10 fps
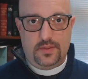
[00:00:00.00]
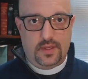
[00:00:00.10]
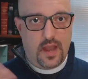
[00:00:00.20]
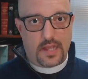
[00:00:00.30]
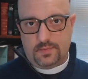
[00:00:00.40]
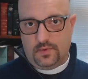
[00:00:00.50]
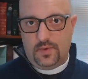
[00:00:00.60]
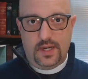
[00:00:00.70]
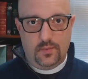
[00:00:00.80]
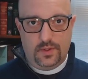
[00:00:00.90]
The gospel
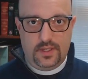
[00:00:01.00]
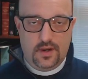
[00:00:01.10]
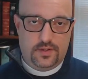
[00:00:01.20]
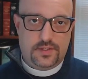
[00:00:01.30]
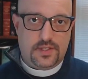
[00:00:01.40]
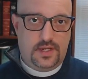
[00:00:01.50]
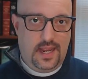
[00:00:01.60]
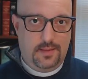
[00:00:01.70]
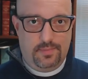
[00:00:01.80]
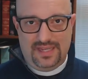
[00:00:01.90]
reading we'll hear on
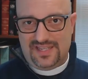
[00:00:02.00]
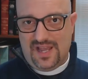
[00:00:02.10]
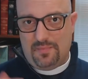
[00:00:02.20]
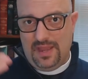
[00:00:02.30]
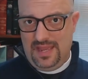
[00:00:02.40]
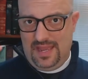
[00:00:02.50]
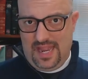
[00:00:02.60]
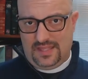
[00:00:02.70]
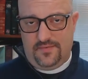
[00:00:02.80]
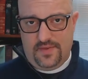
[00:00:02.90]
Sunday picks up
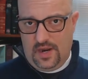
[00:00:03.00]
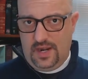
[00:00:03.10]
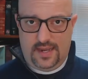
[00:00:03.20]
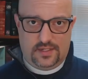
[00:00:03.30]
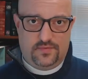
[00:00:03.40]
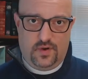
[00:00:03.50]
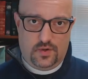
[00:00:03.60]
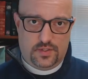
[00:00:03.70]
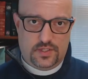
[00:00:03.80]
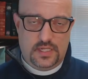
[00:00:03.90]
at the very next
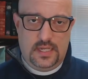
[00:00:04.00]
verse.